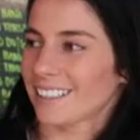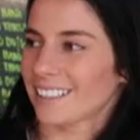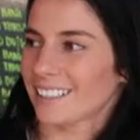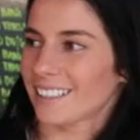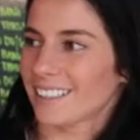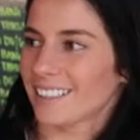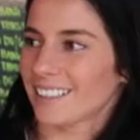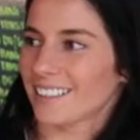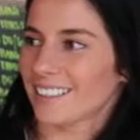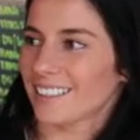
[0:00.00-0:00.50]

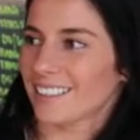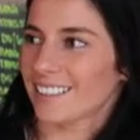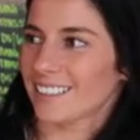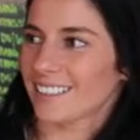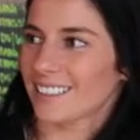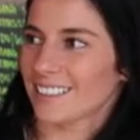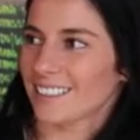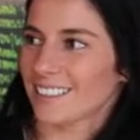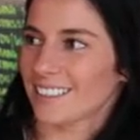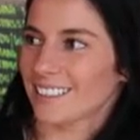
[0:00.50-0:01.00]

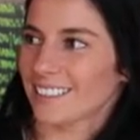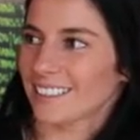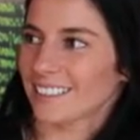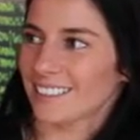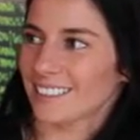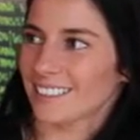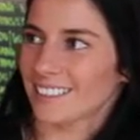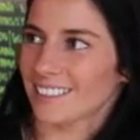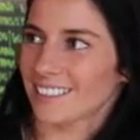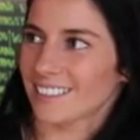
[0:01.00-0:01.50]

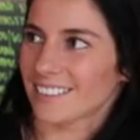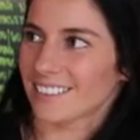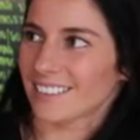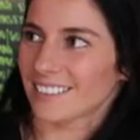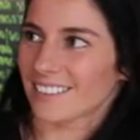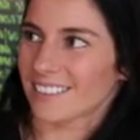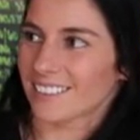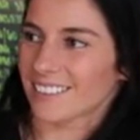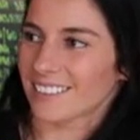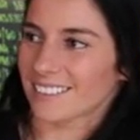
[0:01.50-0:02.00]

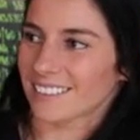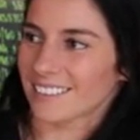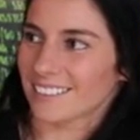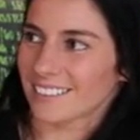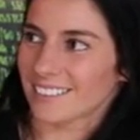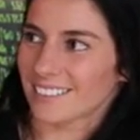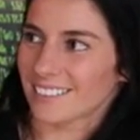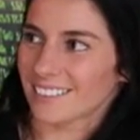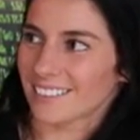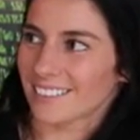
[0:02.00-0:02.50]

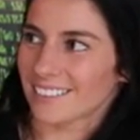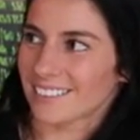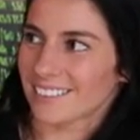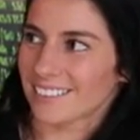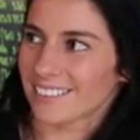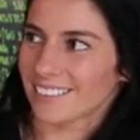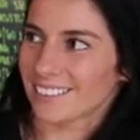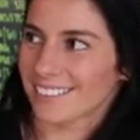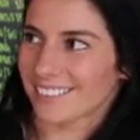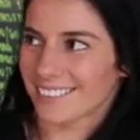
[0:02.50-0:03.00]

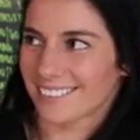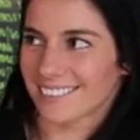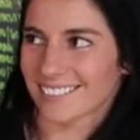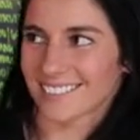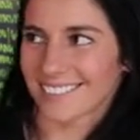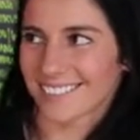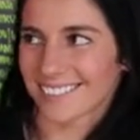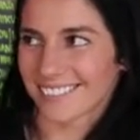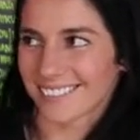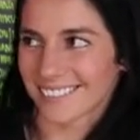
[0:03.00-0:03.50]

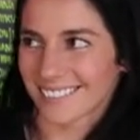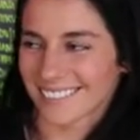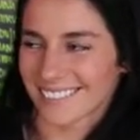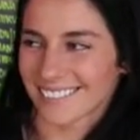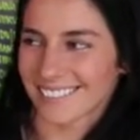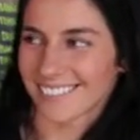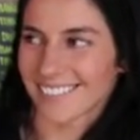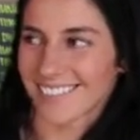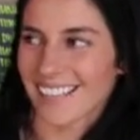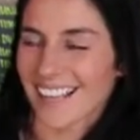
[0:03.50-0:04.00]

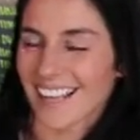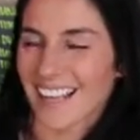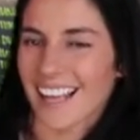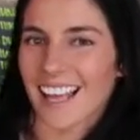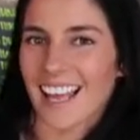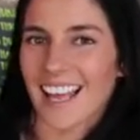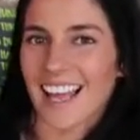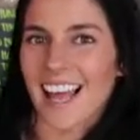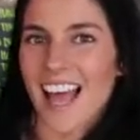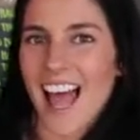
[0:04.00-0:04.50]

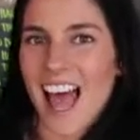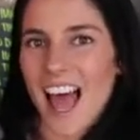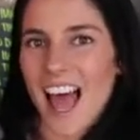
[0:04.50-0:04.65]
No words are spoken by the person on screen.